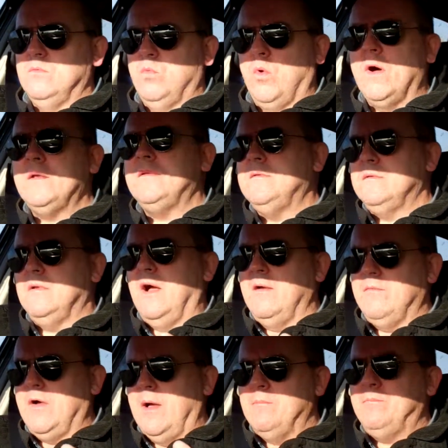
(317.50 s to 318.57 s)

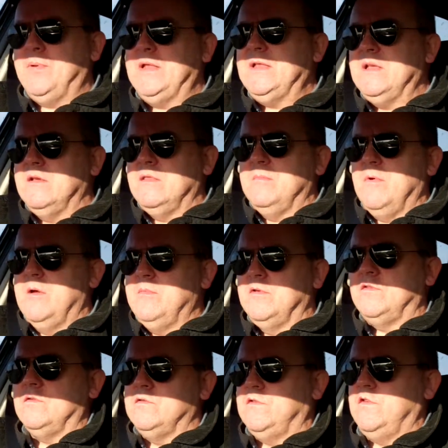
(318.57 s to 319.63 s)
I'm bidding at the
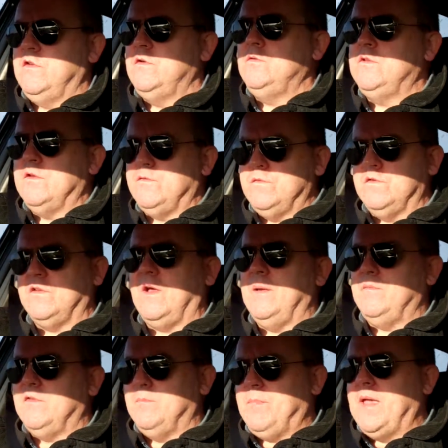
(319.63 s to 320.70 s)
moment on 2 different
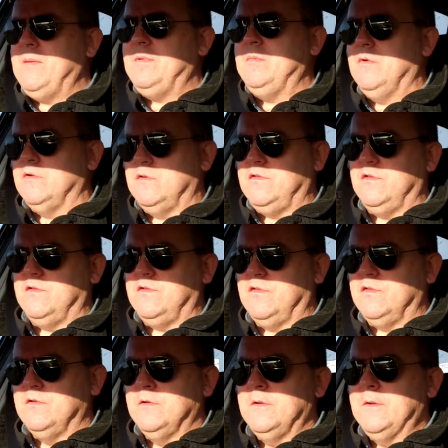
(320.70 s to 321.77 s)
types of baby monitors,